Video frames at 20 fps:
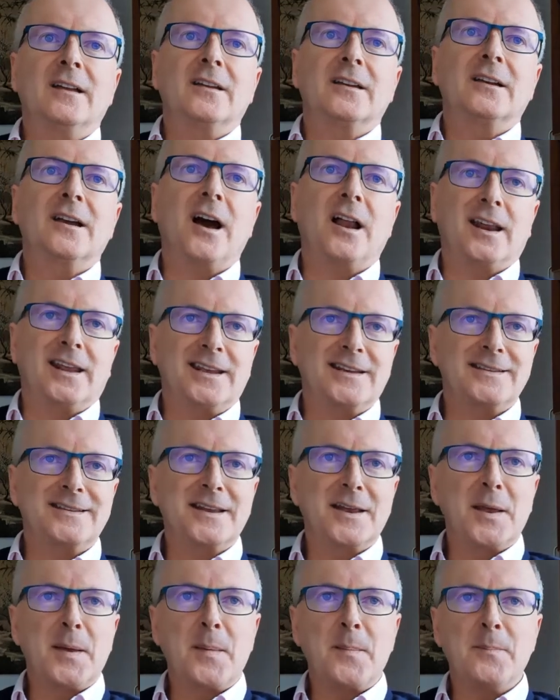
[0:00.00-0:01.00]
Colleagues,
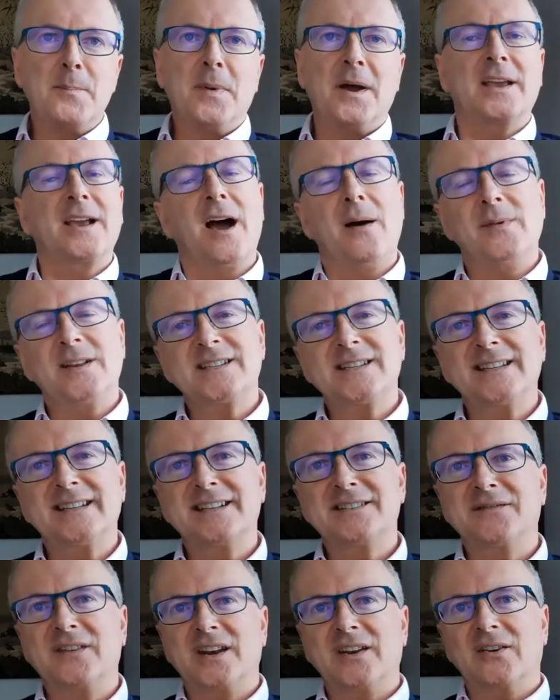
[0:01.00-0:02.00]
my comments in
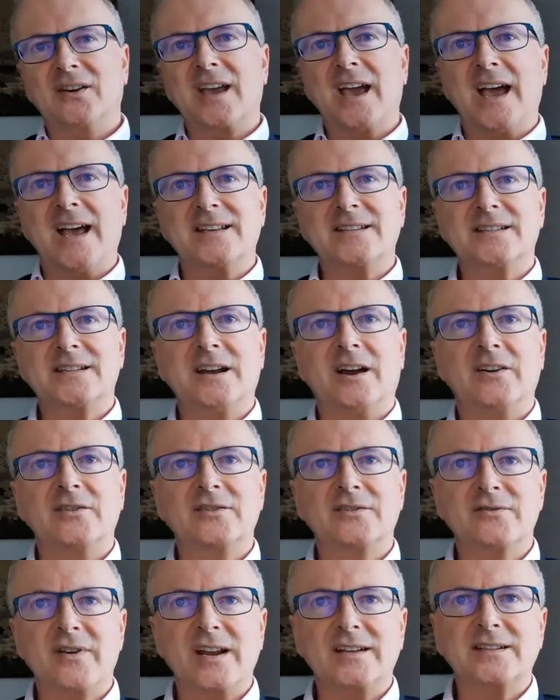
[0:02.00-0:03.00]
this videocast are
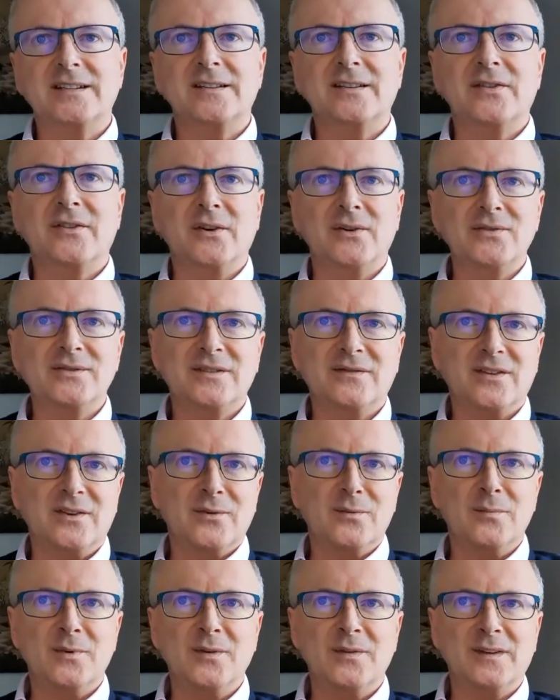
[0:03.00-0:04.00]
directed to those of
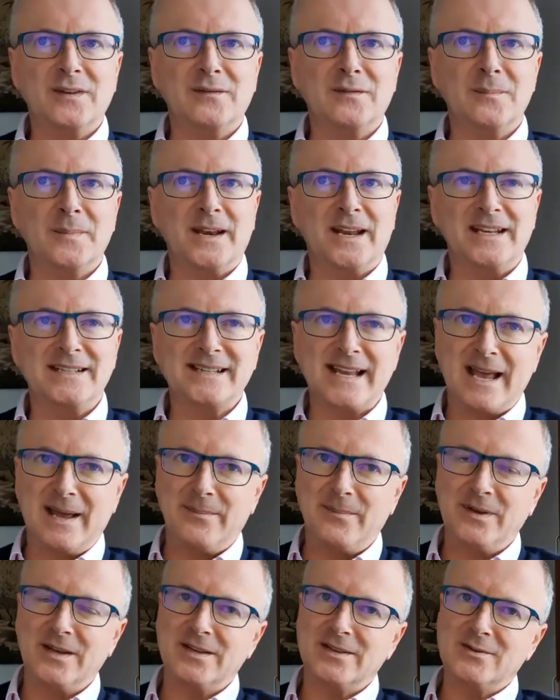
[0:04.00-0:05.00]
you moving from an
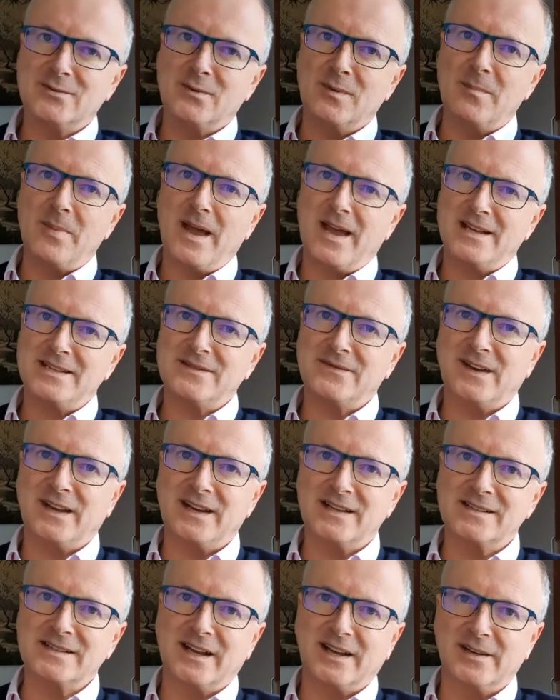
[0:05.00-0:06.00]
exam to a pass-fail
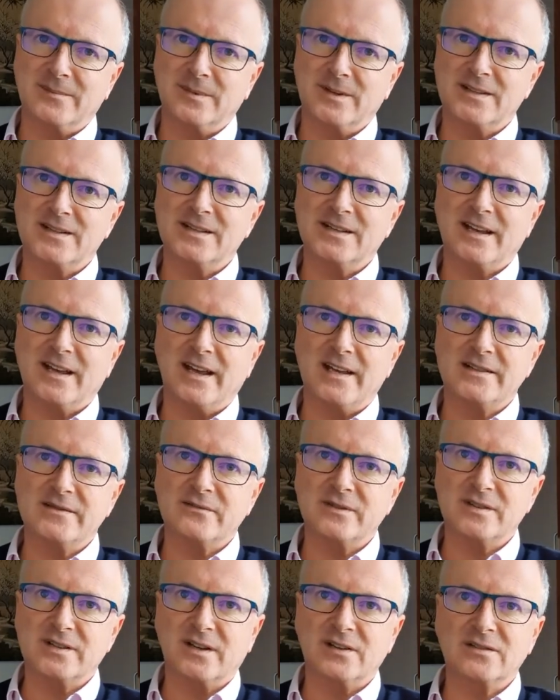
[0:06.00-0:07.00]
assignment as a
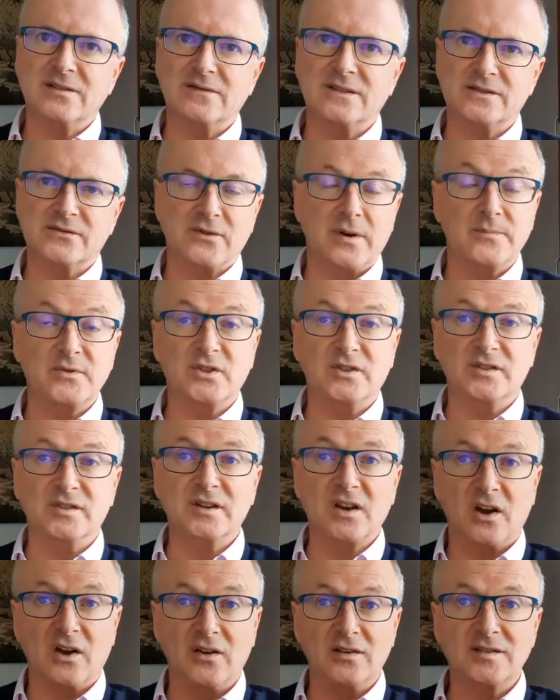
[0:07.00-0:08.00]
result of disruptions
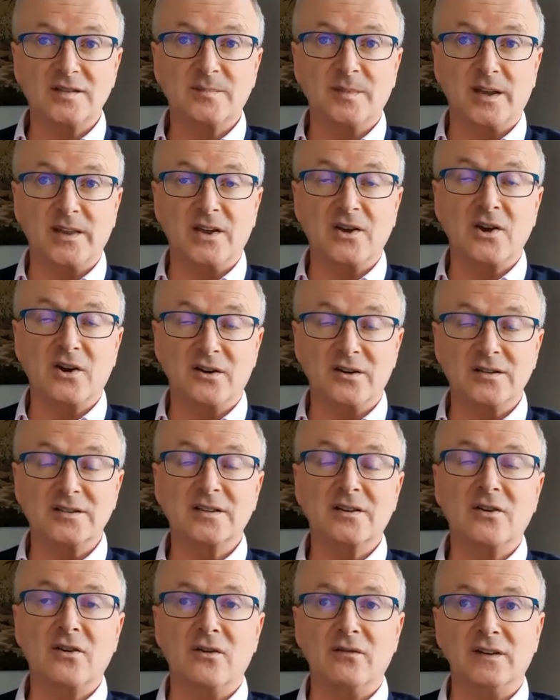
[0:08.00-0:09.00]
caused by the current
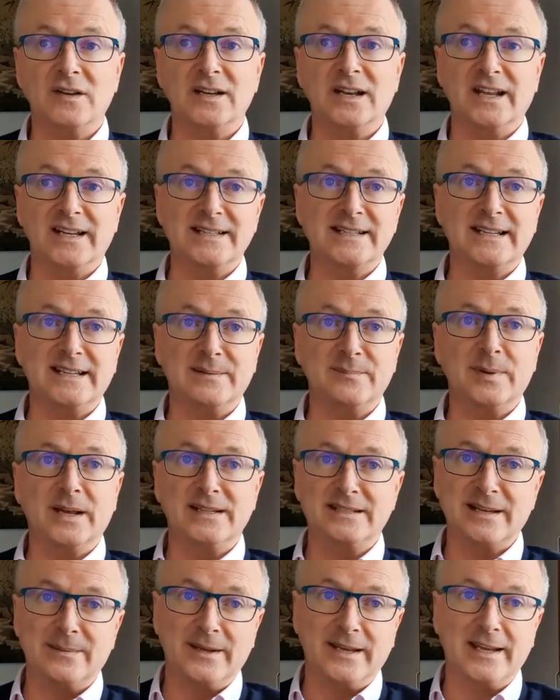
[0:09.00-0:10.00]
COVID-19
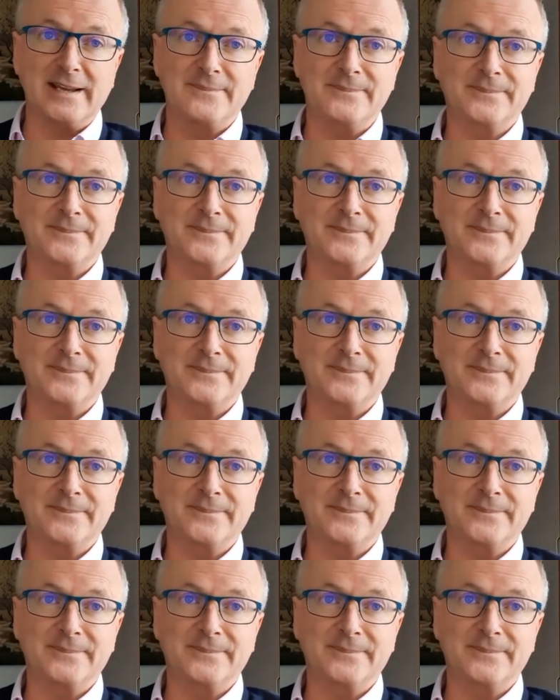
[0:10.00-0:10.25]
pandemic.